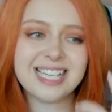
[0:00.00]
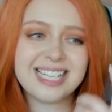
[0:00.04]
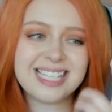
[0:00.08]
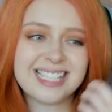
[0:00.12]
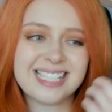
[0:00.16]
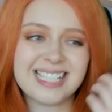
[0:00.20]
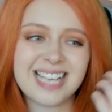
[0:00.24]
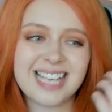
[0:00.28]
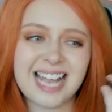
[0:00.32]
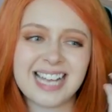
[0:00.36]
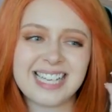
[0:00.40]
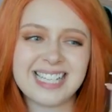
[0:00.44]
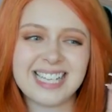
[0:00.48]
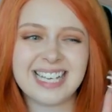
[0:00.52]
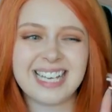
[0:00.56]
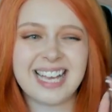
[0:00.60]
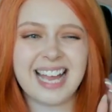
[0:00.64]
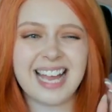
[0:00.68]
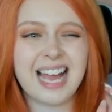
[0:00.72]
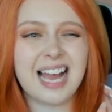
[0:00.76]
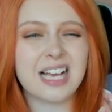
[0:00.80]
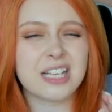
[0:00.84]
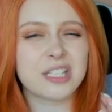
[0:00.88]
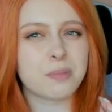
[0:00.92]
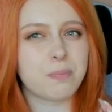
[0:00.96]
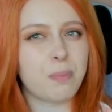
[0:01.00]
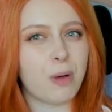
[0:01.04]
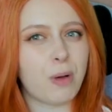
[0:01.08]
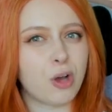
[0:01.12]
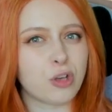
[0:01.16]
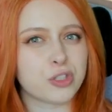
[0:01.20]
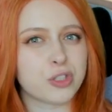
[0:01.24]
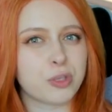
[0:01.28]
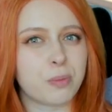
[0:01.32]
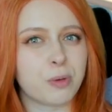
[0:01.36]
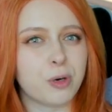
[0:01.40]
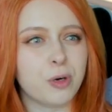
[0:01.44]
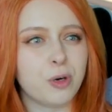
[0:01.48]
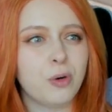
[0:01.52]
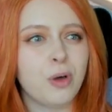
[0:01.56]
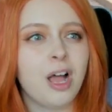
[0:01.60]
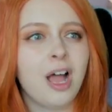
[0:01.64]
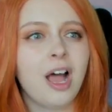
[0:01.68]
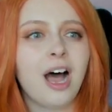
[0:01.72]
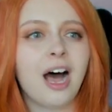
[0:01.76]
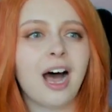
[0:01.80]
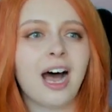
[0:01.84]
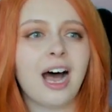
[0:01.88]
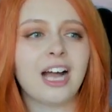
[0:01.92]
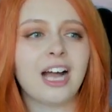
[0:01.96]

aesthetic as possible. I